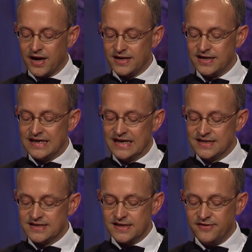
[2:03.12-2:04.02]
Brady,
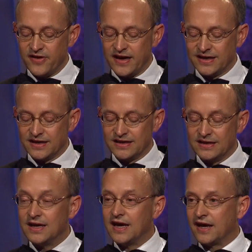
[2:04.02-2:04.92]
Steve Fannigan,
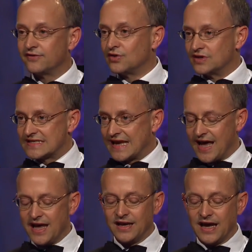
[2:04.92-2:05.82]
and of course
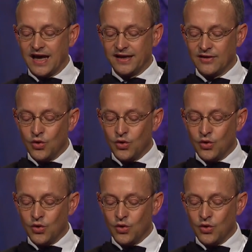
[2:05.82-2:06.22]
Ken and